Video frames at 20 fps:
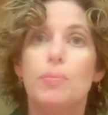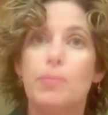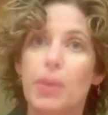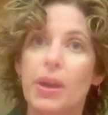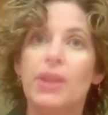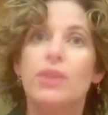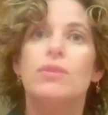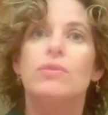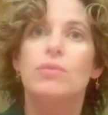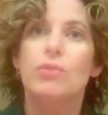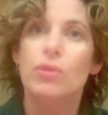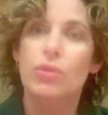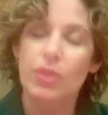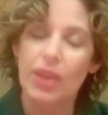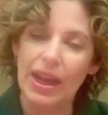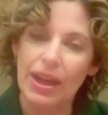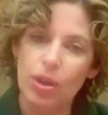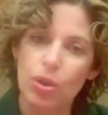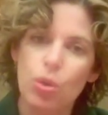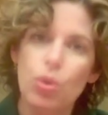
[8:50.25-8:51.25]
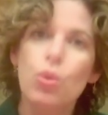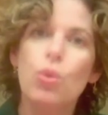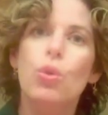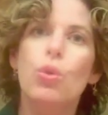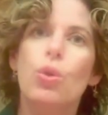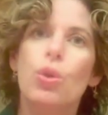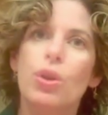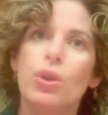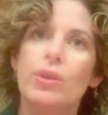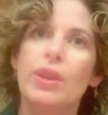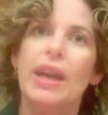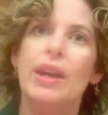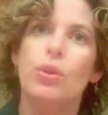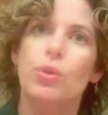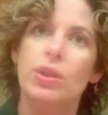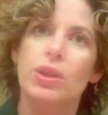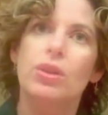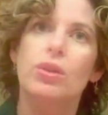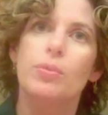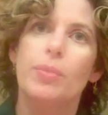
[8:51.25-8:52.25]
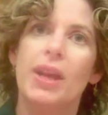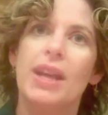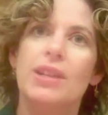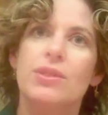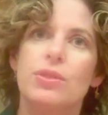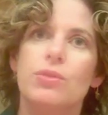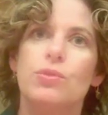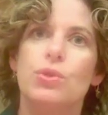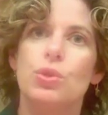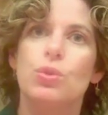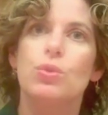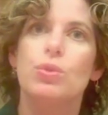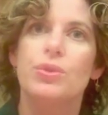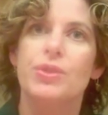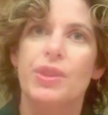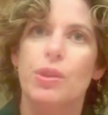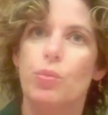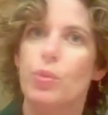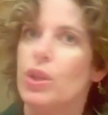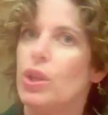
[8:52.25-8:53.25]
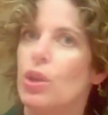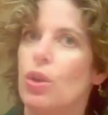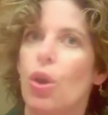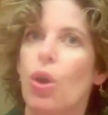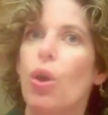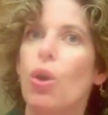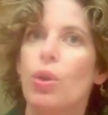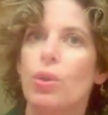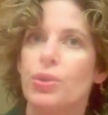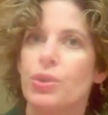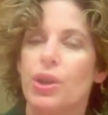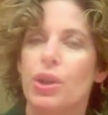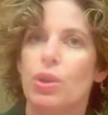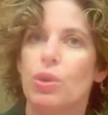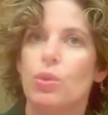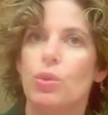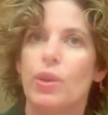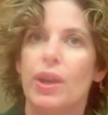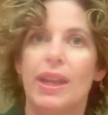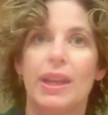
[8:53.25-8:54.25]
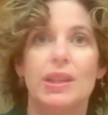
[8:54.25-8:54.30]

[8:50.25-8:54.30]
But that core, that critical mass of tools that we all know